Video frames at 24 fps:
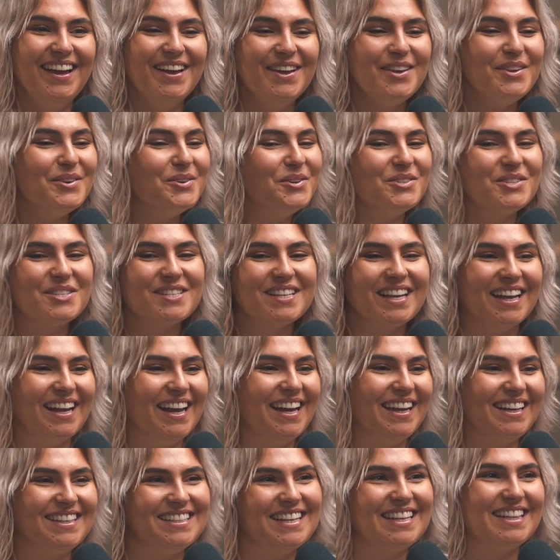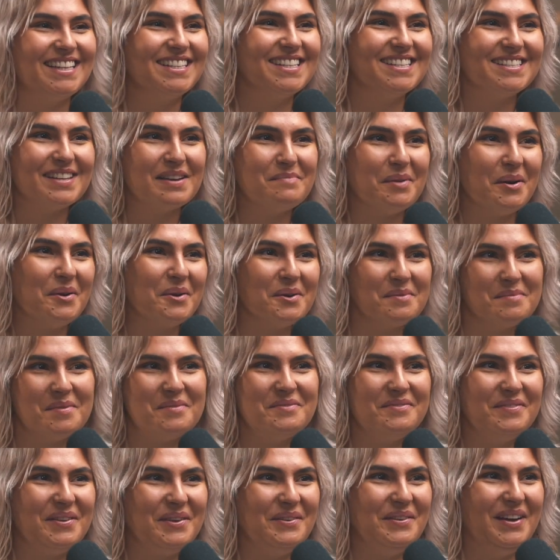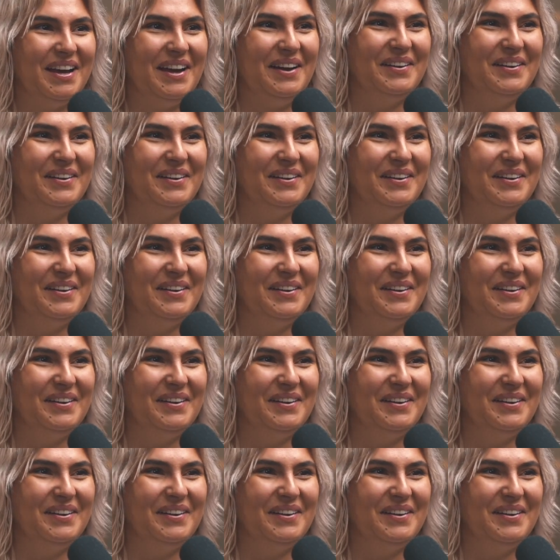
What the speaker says: You're just collecting. This is like Pokemon for you now.